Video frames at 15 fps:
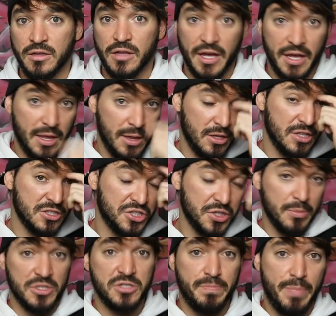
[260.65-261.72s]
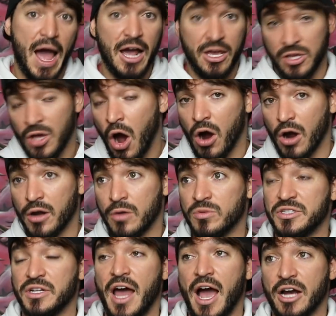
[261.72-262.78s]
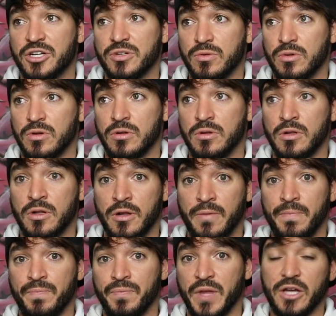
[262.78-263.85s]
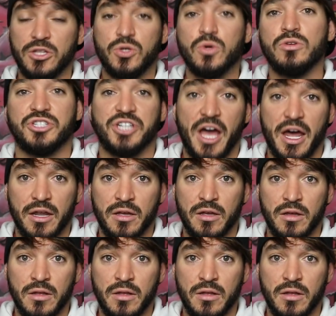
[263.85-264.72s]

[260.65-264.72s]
Like in someone's backyard. It was an actual, like a tool shed.